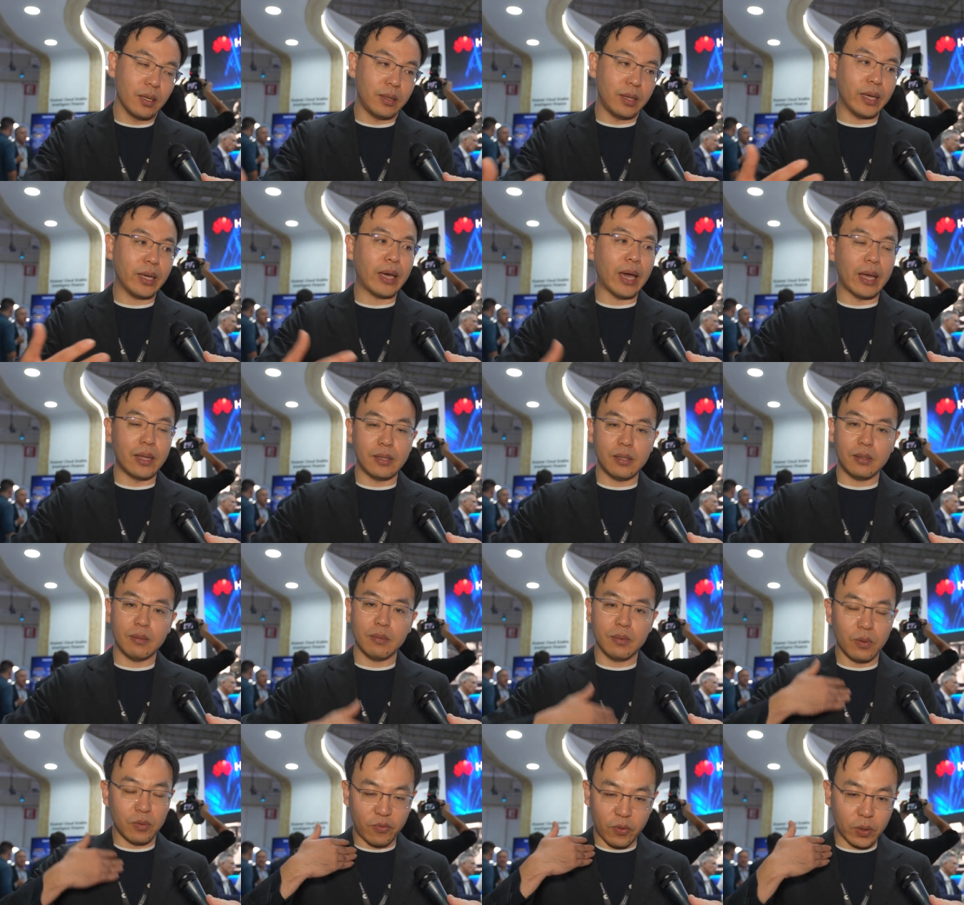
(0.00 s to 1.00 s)
They can,
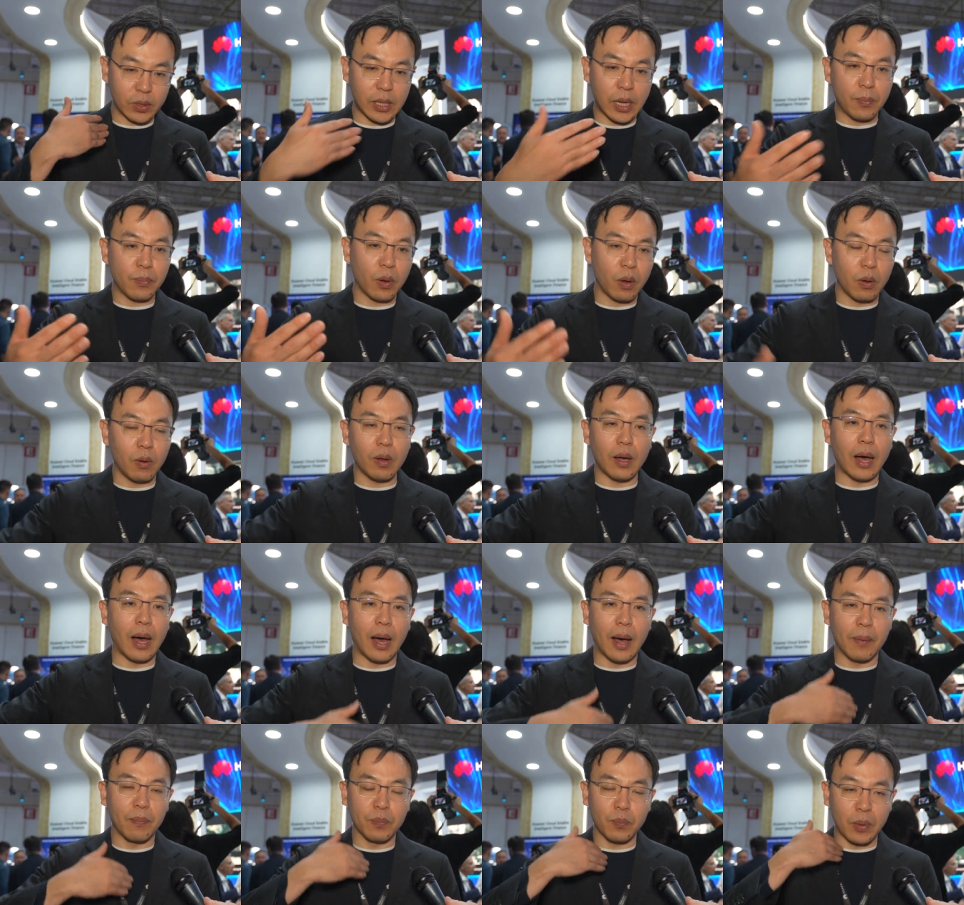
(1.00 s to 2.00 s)
for example,
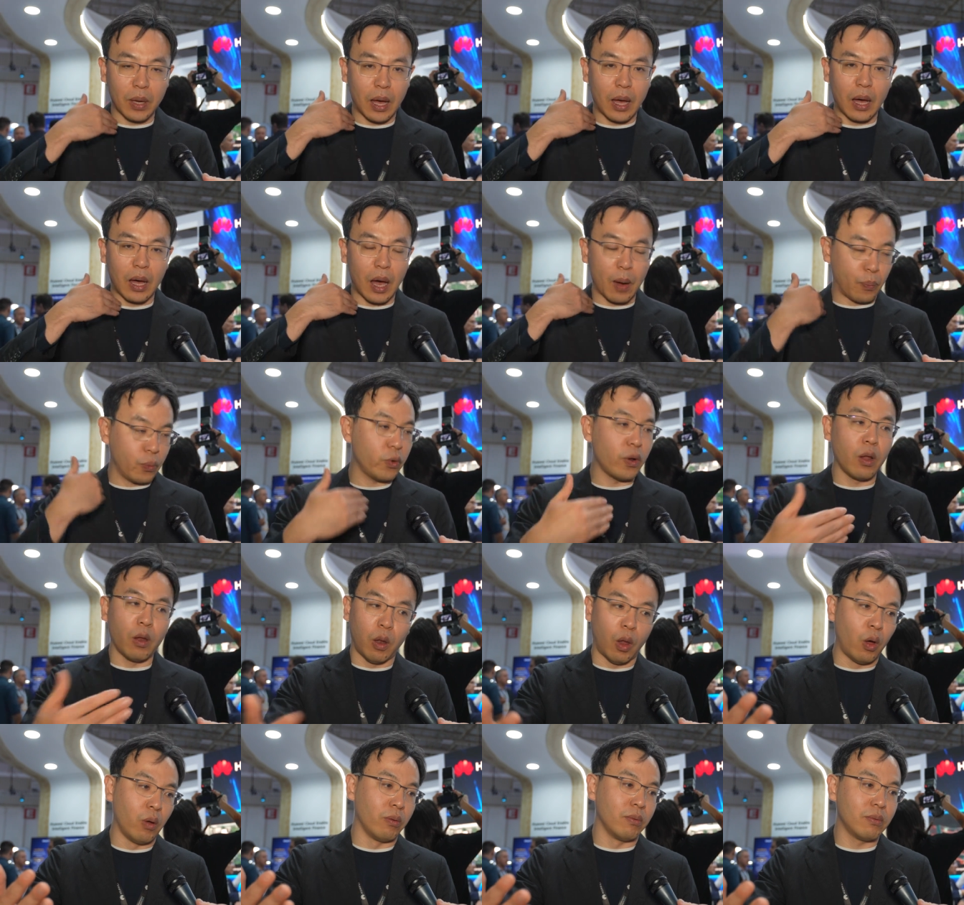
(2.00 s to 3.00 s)
um, uh, approve a
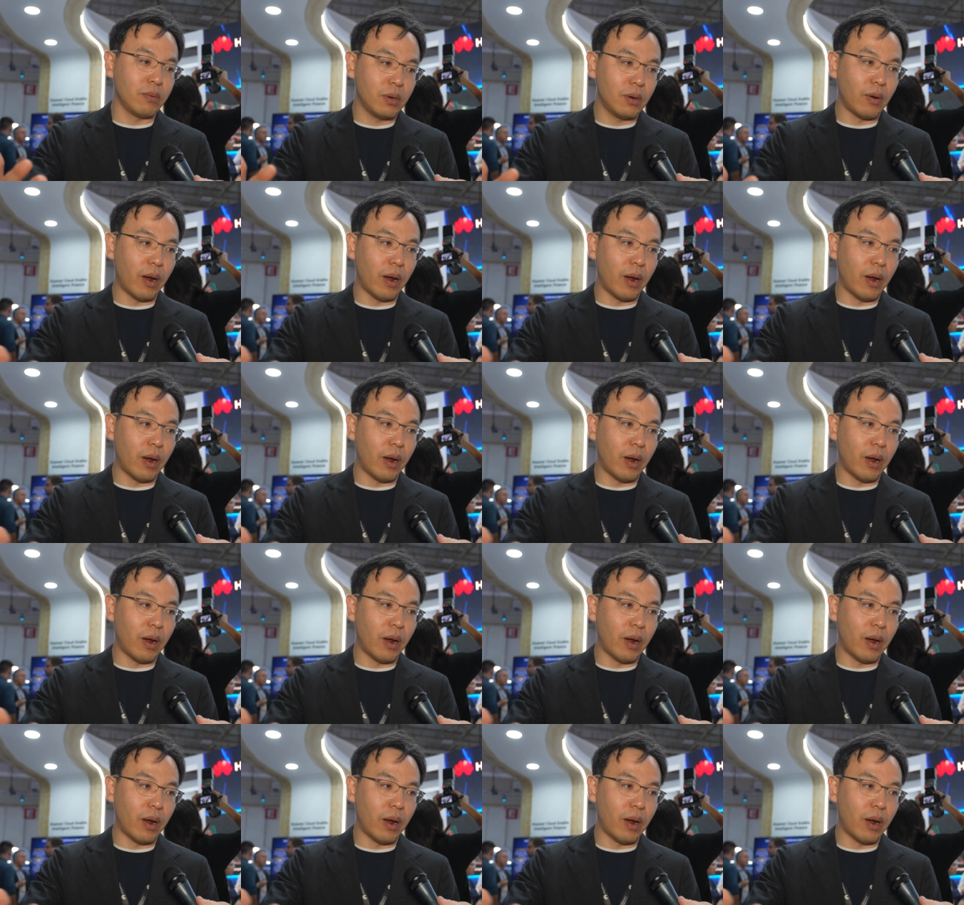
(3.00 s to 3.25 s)
loan,